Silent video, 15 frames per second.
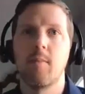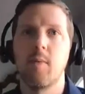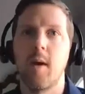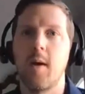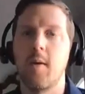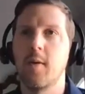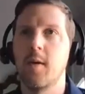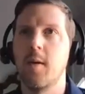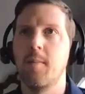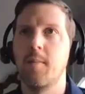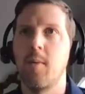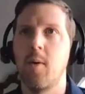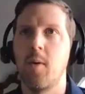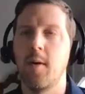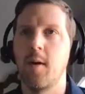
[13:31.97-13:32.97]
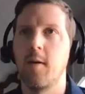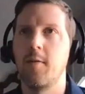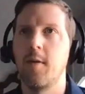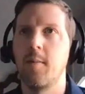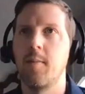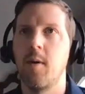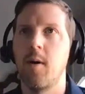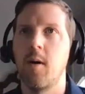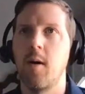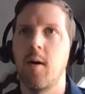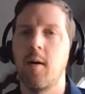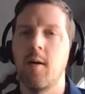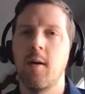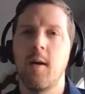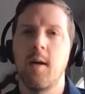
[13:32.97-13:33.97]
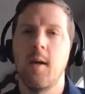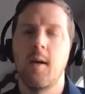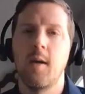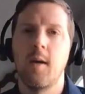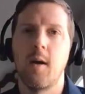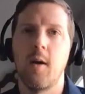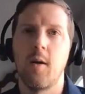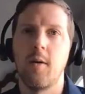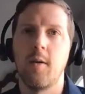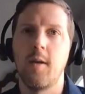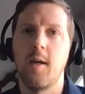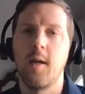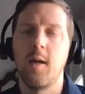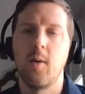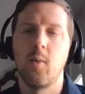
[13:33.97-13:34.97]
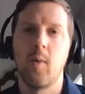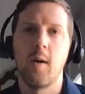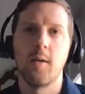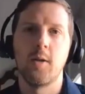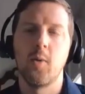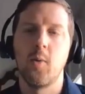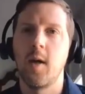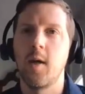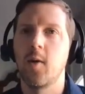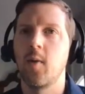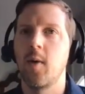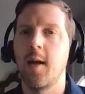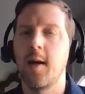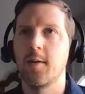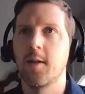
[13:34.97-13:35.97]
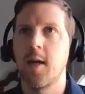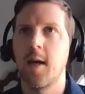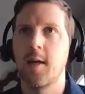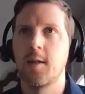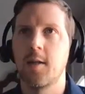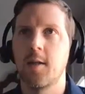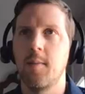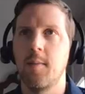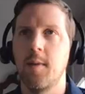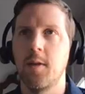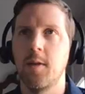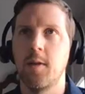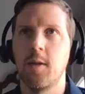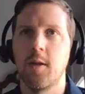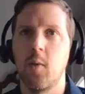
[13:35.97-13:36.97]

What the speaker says: brown component of the bar are the well-to-wake greenhouse gas emissions.